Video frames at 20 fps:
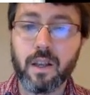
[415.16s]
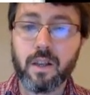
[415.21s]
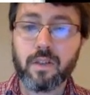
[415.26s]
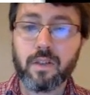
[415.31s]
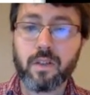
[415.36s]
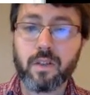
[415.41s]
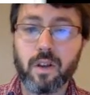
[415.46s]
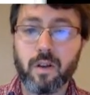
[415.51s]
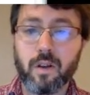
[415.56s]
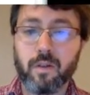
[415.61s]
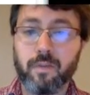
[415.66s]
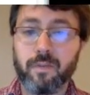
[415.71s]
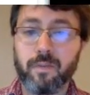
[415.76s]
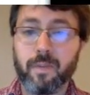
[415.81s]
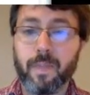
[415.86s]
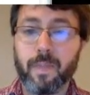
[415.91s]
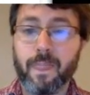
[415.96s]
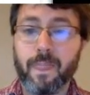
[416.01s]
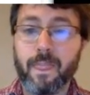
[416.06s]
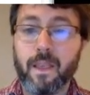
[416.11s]
So
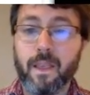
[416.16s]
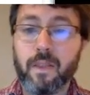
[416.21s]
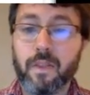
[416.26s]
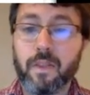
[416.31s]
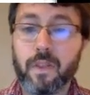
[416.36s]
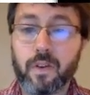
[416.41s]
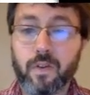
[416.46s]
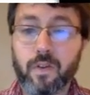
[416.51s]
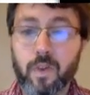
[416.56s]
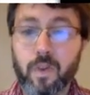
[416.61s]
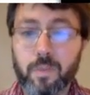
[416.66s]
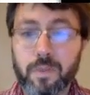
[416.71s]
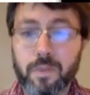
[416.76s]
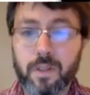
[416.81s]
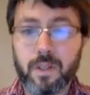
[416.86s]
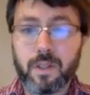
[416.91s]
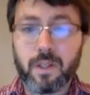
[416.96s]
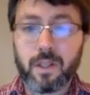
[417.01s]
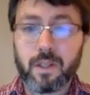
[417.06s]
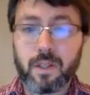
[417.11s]
the group
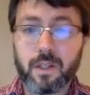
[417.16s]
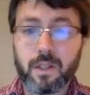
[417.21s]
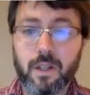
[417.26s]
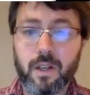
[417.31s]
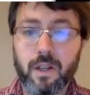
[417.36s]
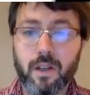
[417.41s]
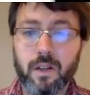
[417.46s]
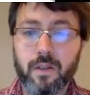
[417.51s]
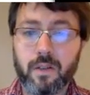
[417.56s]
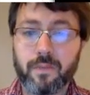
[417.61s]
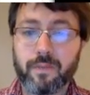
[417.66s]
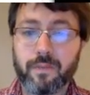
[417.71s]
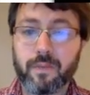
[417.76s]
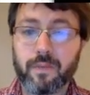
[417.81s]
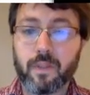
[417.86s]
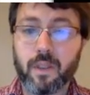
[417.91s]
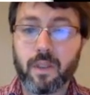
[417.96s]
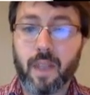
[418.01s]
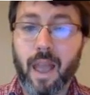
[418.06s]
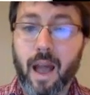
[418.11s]
statistic
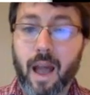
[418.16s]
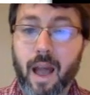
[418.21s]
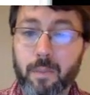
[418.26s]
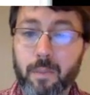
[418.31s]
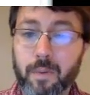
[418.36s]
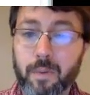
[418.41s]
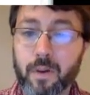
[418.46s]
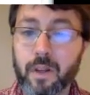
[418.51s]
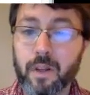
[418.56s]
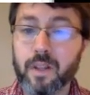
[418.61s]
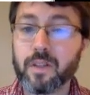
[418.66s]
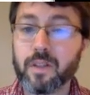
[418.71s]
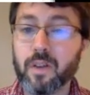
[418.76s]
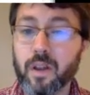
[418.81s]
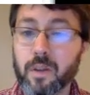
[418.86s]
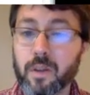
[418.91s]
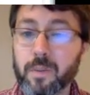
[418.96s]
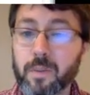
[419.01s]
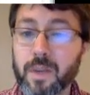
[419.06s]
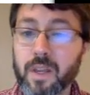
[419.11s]
output is
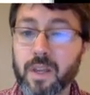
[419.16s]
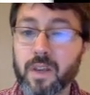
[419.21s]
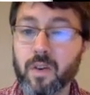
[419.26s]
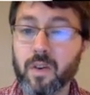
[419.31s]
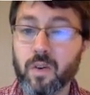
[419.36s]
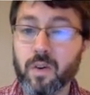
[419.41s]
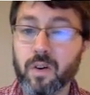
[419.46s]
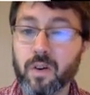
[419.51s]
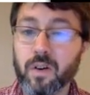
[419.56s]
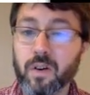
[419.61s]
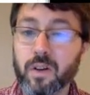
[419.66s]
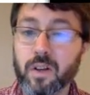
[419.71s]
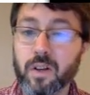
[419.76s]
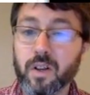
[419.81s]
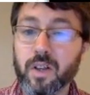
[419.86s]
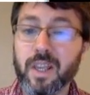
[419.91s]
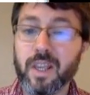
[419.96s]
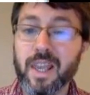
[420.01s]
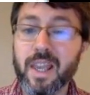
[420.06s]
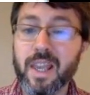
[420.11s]
going to be your
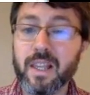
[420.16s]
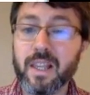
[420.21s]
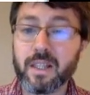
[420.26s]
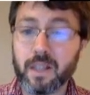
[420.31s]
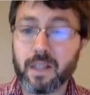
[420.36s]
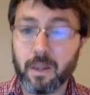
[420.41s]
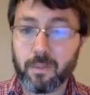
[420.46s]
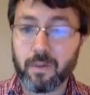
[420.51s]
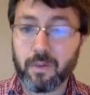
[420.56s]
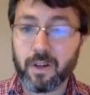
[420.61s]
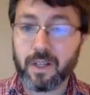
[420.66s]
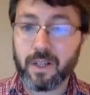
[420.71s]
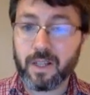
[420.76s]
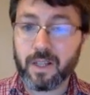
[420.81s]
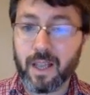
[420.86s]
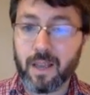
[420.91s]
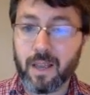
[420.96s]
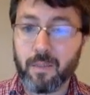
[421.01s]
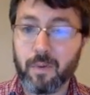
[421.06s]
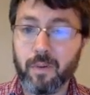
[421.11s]
key summary
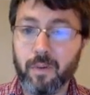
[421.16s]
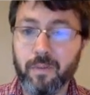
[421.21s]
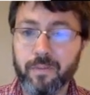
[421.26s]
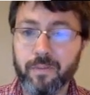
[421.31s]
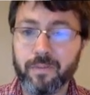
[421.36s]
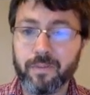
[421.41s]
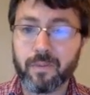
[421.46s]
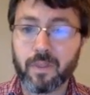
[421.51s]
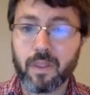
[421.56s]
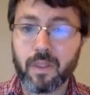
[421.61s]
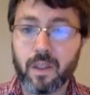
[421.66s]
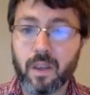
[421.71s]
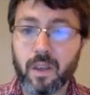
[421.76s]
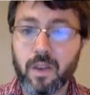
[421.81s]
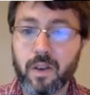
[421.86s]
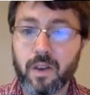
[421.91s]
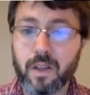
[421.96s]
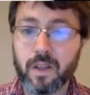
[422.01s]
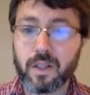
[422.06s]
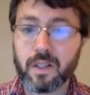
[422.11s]
table.
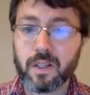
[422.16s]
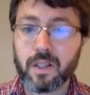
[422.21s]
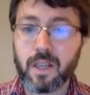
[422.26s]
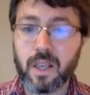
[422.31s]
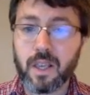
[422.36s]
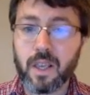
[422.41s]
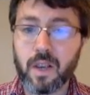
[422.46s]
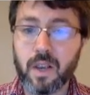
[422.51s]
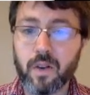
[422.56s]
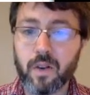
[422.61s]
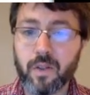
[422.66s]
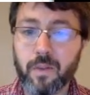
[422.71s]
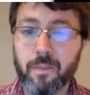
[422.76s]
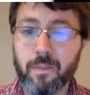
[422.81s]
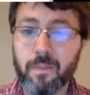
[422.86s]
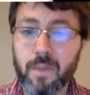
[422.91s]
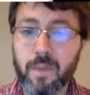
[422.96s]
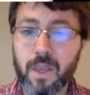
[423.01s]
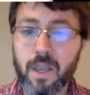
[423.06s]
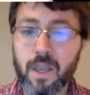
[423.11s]
You can see here the
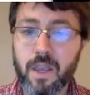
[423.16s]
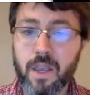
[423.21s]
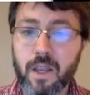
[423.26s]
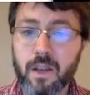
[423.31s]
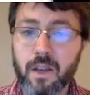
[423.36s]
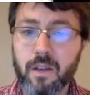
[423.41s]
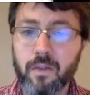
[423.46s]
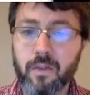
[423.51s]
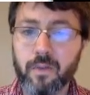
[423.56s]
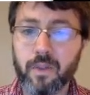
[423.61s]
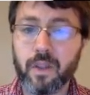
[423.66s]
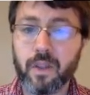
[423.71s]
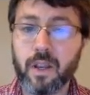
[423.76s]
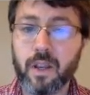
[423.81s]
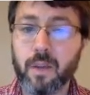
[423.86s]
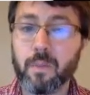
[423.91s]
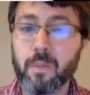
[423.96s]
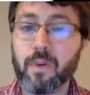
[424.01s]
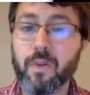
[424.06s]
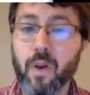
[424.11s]
mean for the
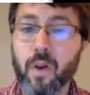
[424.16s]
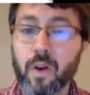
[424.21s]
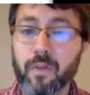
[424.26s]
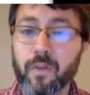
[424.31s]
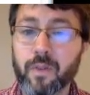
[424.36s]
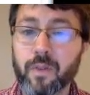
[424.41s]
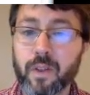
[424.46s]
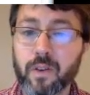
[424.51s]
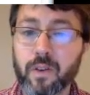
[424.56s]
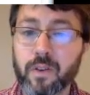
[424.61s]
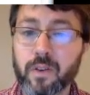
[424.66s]
number of heart failure